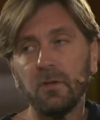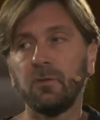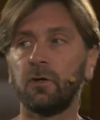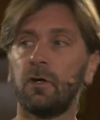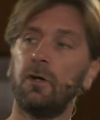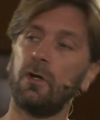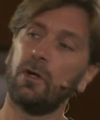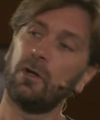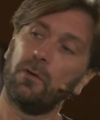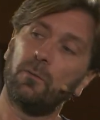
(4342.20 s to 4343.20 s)
So
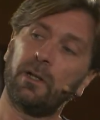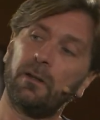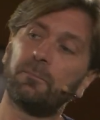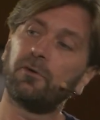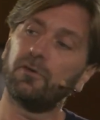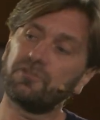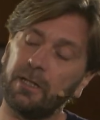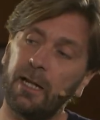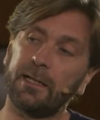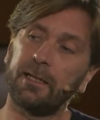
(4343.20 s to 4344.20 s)
when
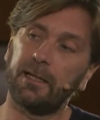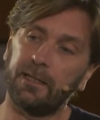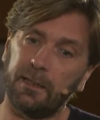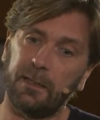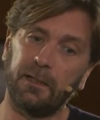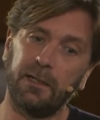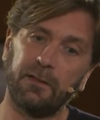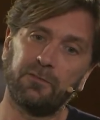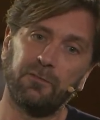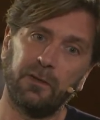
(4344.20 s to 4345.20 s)
approaching like the
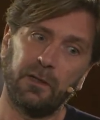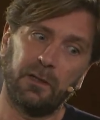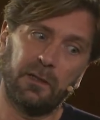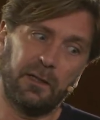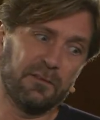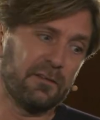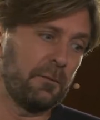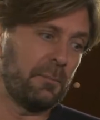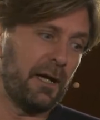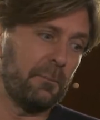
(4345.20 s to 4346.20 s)

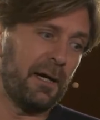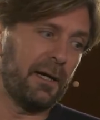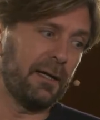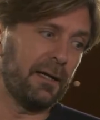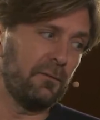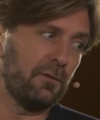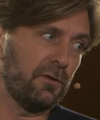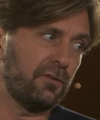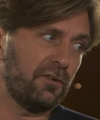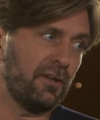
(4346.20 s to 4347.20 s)
incident by a bank, it
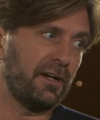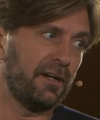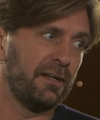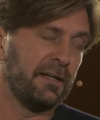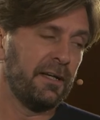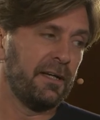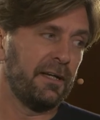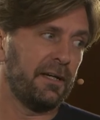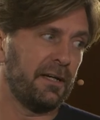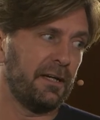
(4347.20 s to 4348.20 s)
was,
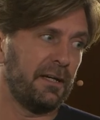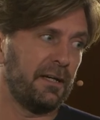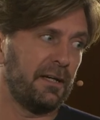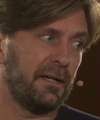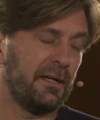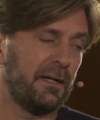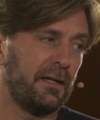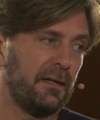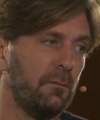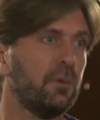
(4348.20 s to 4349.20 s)

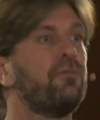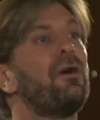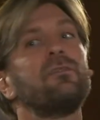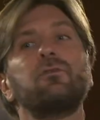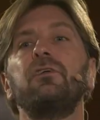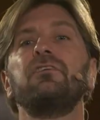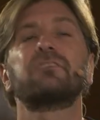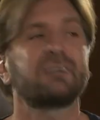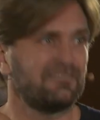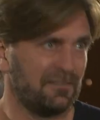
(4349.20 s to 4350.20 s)
it was fun to
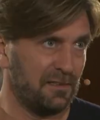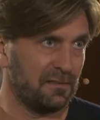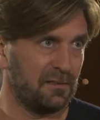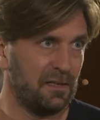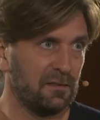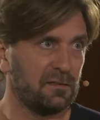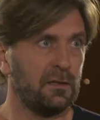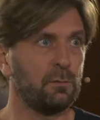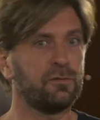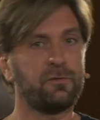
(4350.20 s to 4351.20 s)
discuss these things.
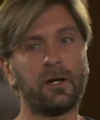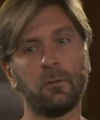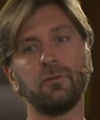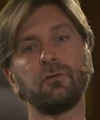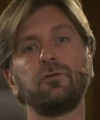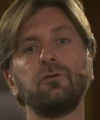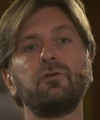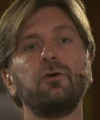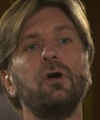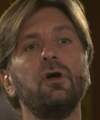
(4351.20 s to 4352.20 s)
It was fun also
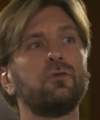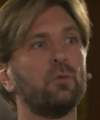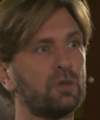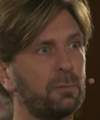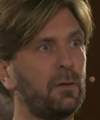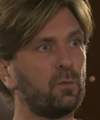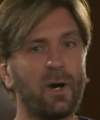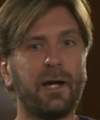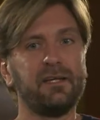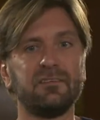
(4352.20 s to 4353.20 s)
to talk about
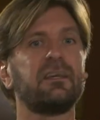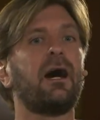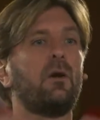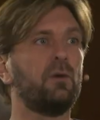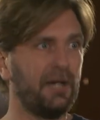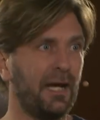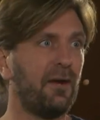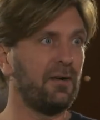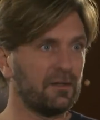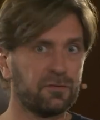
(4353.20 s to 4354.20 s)
why is our
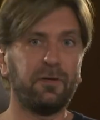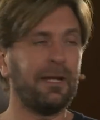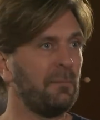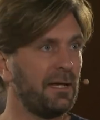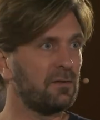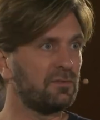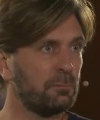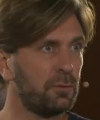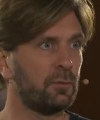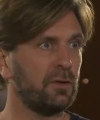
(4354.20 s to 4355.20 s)
area as filmmakers
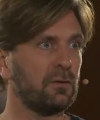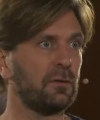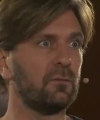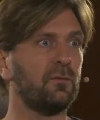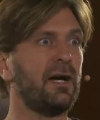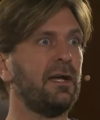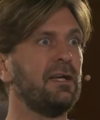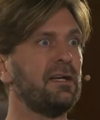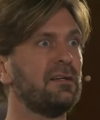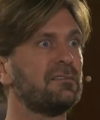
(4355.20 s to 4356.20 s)
important? Why
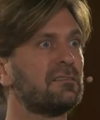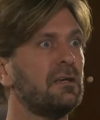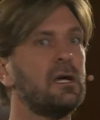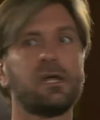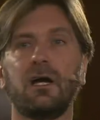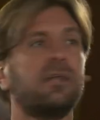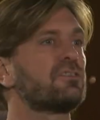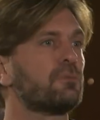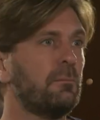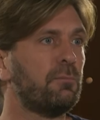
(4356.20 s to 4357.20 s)
is
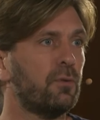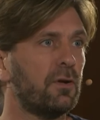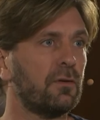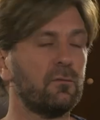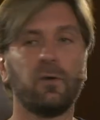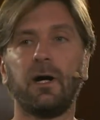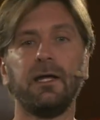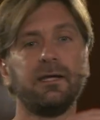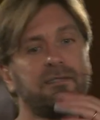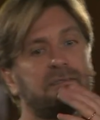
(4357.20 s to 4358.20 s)
culture important? Why
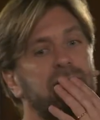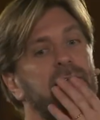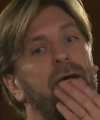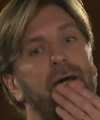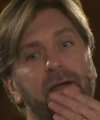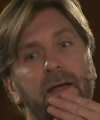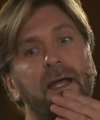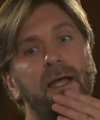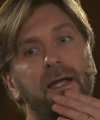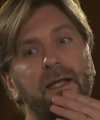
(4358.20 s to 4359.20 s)
is the
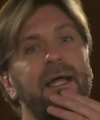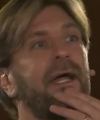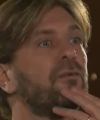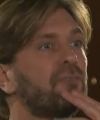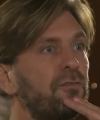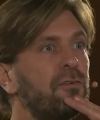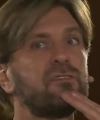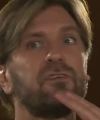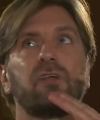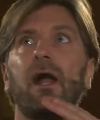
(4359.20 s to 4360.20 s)
kind of
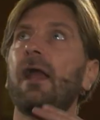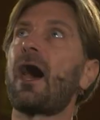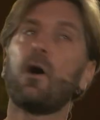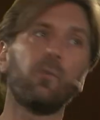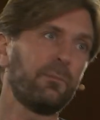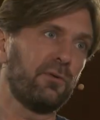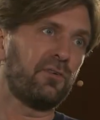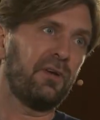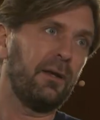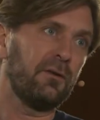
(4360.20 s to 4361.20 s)
references and how we
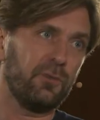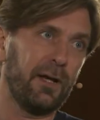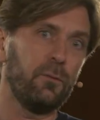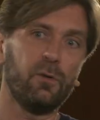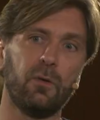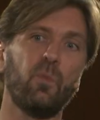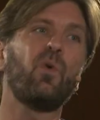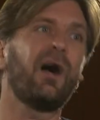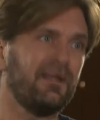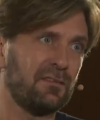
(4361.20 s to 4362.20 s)
portray the world?
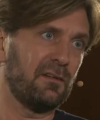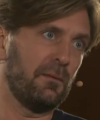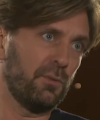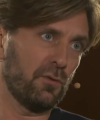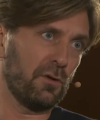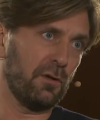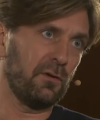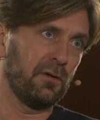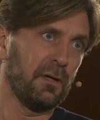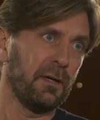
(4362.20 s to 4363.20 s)
Why is it important?
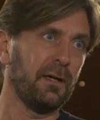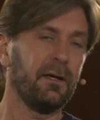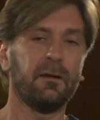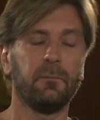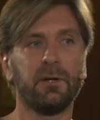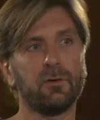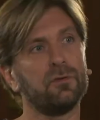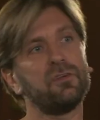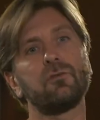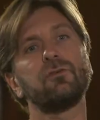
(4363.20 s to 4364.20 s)

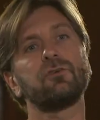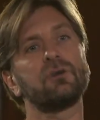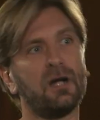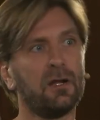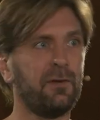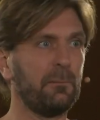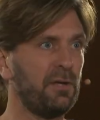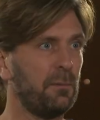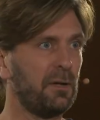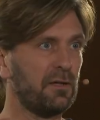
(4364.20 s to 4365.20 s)
Because it's also coloring
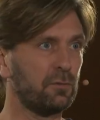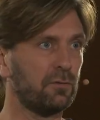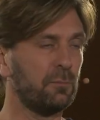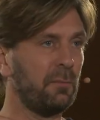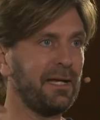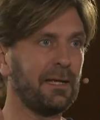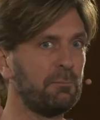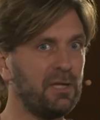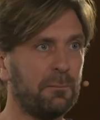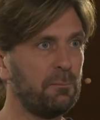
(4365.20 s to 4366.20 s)
people. It's also making
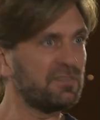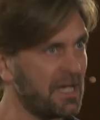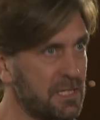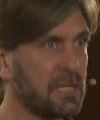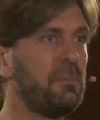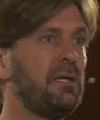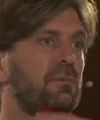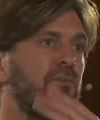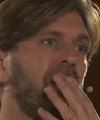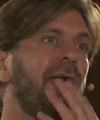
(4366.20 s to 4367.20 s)
changing
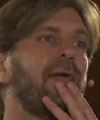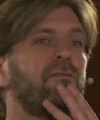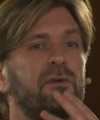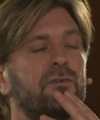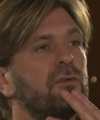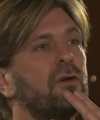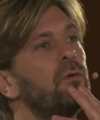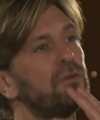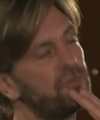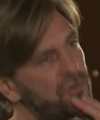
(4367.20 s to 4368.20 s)
people's behavior. It's
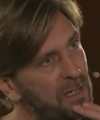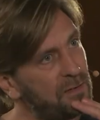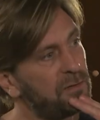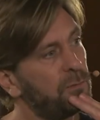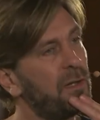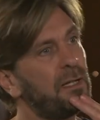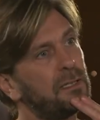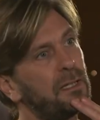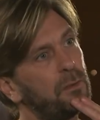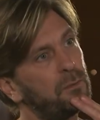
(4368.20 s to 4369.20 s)
going to change the way
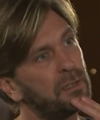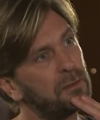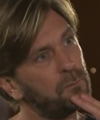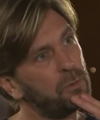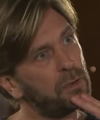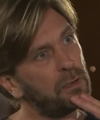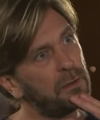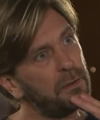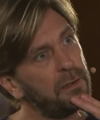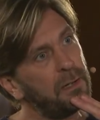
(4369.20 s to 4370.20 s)
that they look at the world.